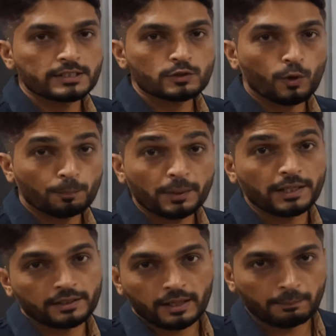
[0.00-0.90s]
us
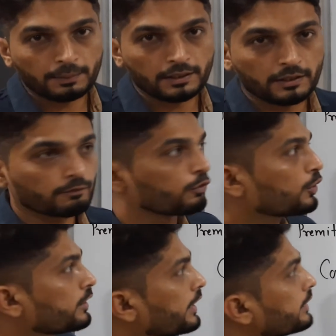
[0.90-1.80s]
operate capital F
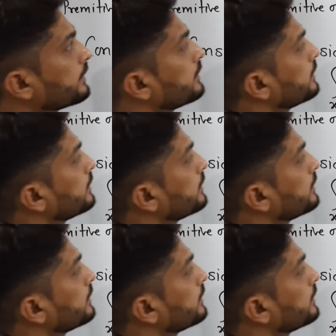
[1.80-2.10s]
on that.